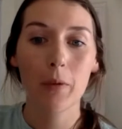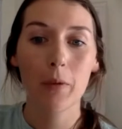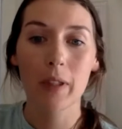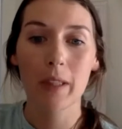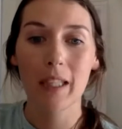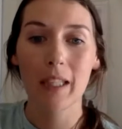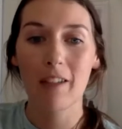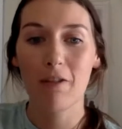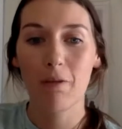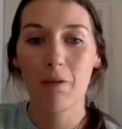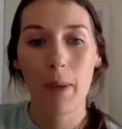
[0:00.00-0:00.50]

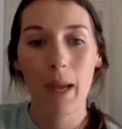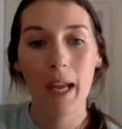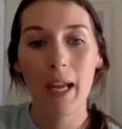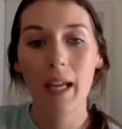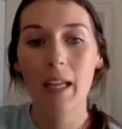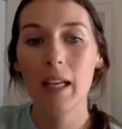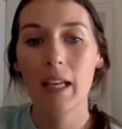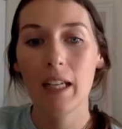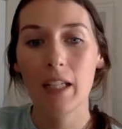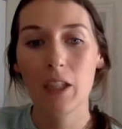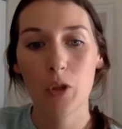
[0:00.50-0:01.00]
relieve
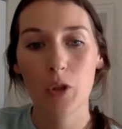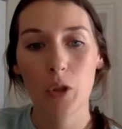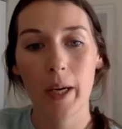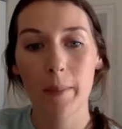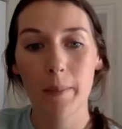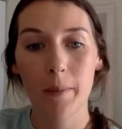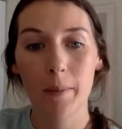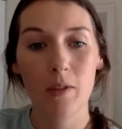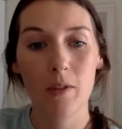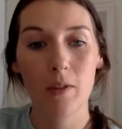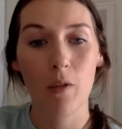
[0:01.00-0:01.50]
pain and
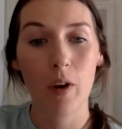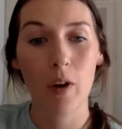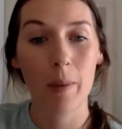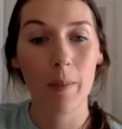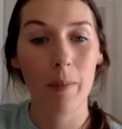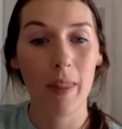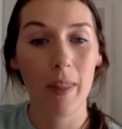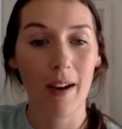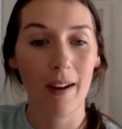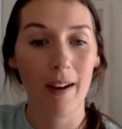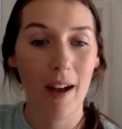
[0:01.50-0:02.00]
transform
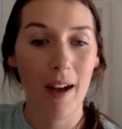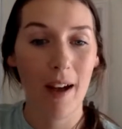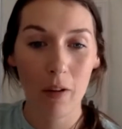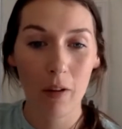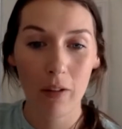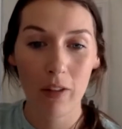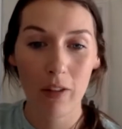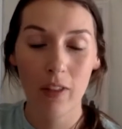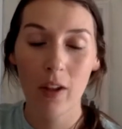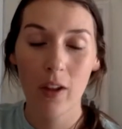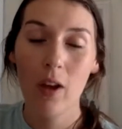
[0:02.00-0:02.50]
their
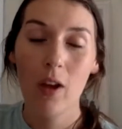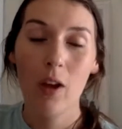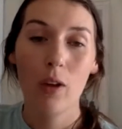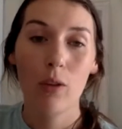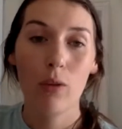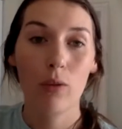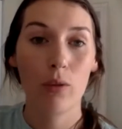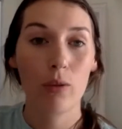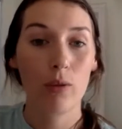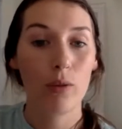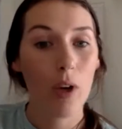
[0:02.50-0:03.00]
health
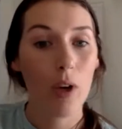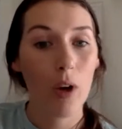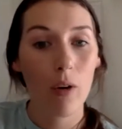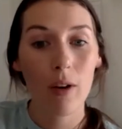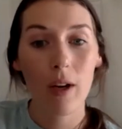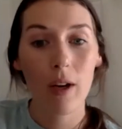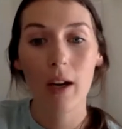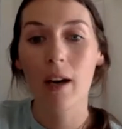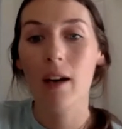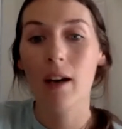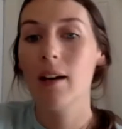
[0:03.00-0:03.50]
through
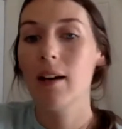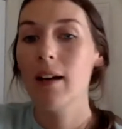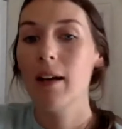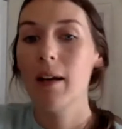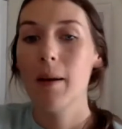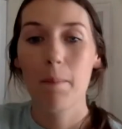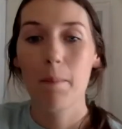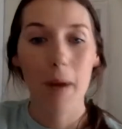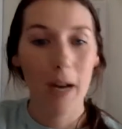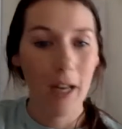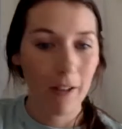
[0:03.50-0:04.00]
yoga,
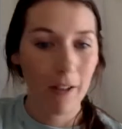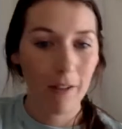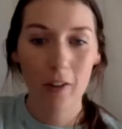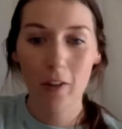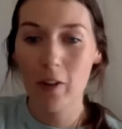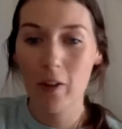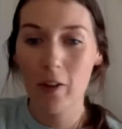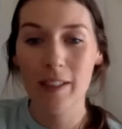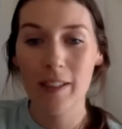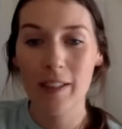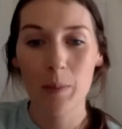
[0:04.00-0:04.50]

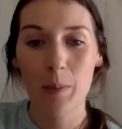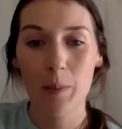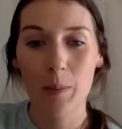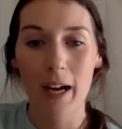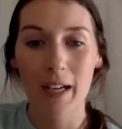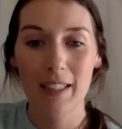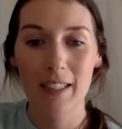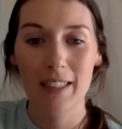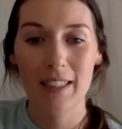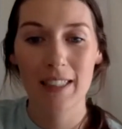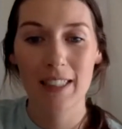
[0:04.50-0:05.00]
mindfulness
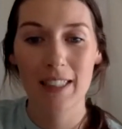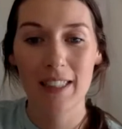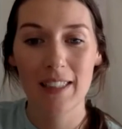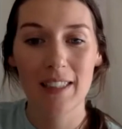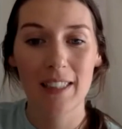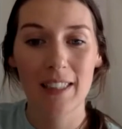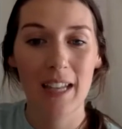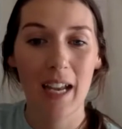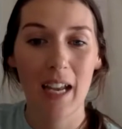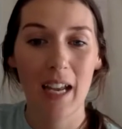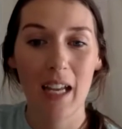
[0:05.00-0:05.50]
practices,
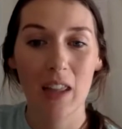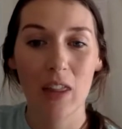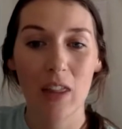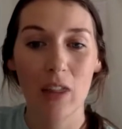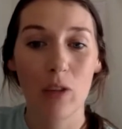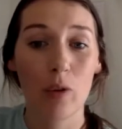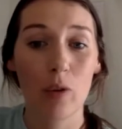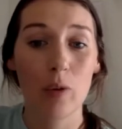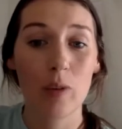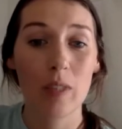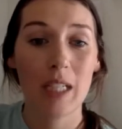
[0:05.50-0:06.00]
and
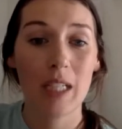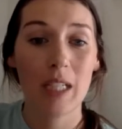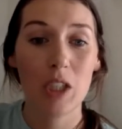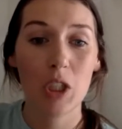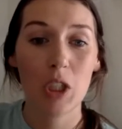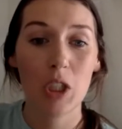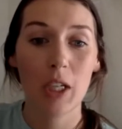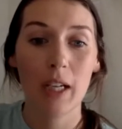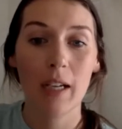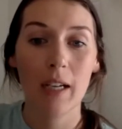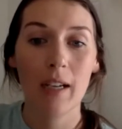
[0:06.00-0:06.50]
through
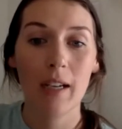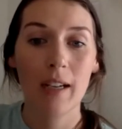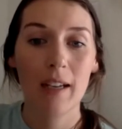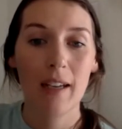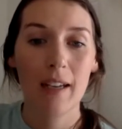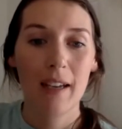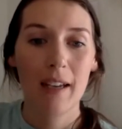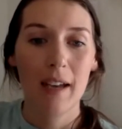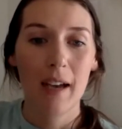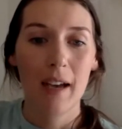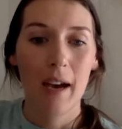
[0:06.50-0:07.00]
teaching
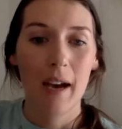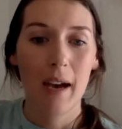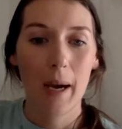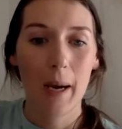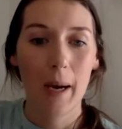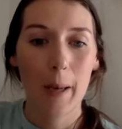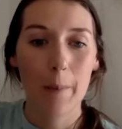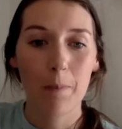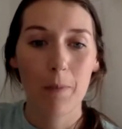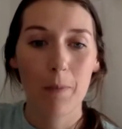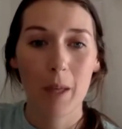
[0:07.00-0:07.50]

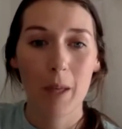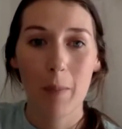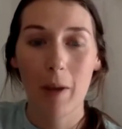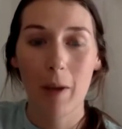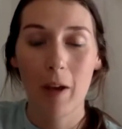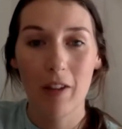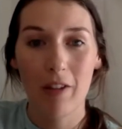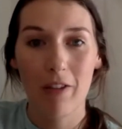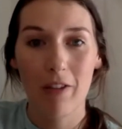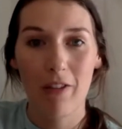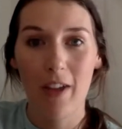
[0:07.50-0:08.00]
about
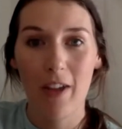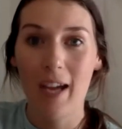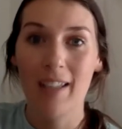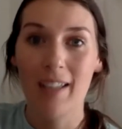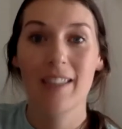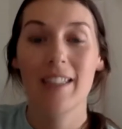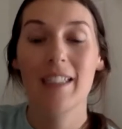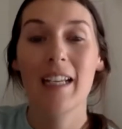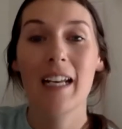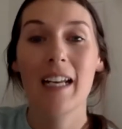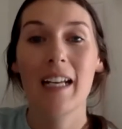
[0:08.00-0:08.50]
the
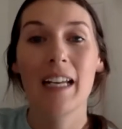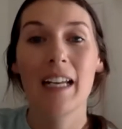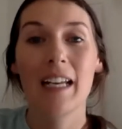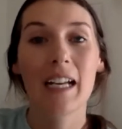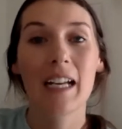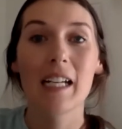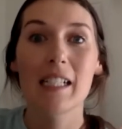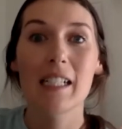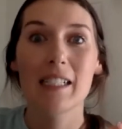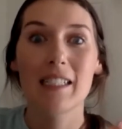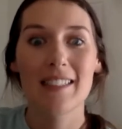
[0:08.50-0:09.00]
fascinating
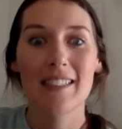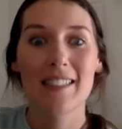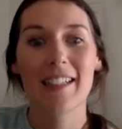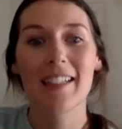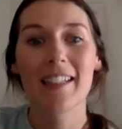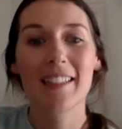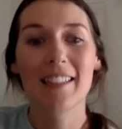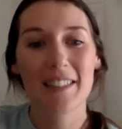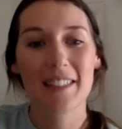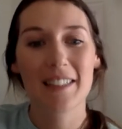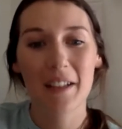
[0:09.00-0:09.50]

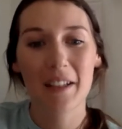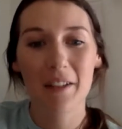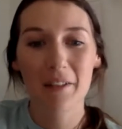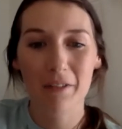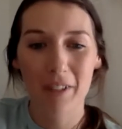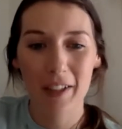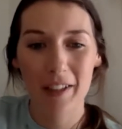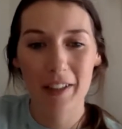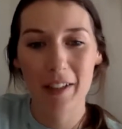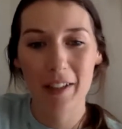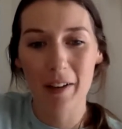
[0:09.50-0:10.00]
science of
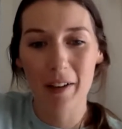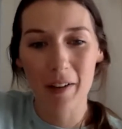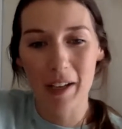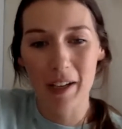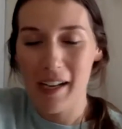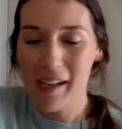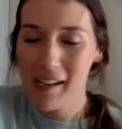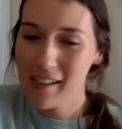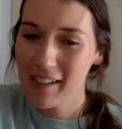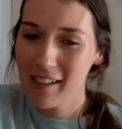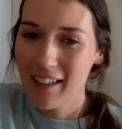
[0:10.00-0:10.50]

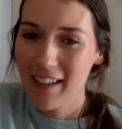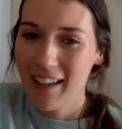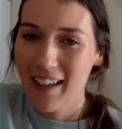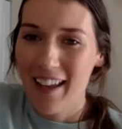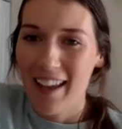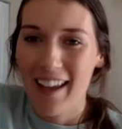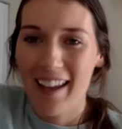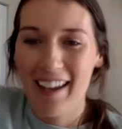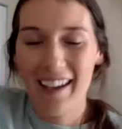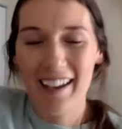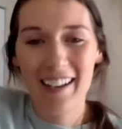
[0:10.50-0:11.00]
yoga.
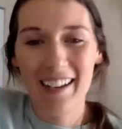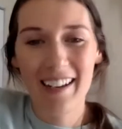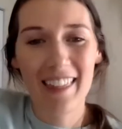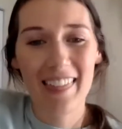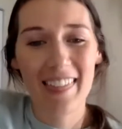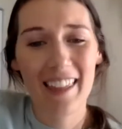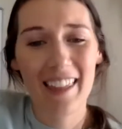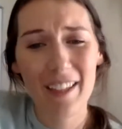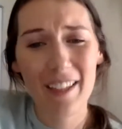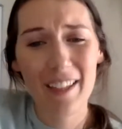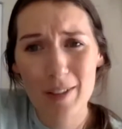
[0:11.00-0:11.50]
And
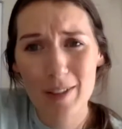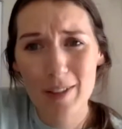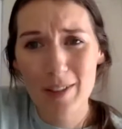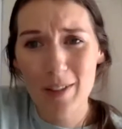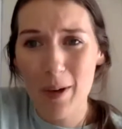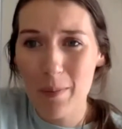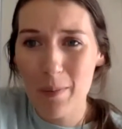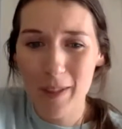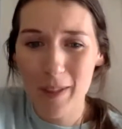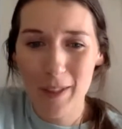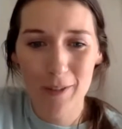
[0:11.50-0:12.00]
thank you so
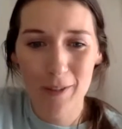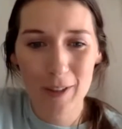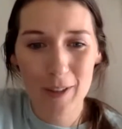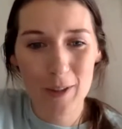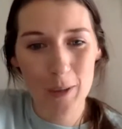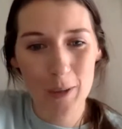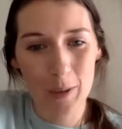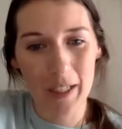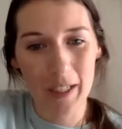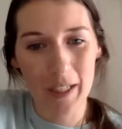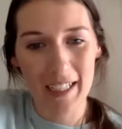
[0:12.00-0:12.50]
much for
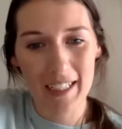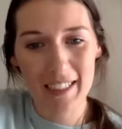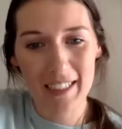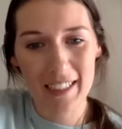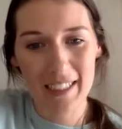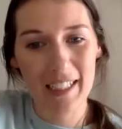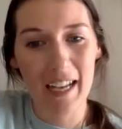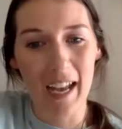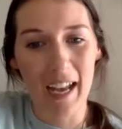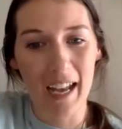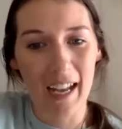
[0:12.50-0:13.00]
joining
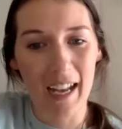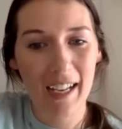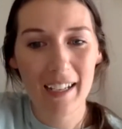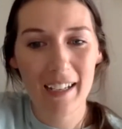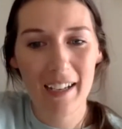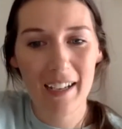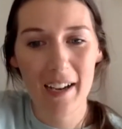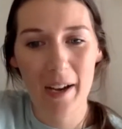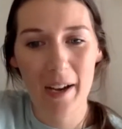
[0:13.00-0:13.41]
today.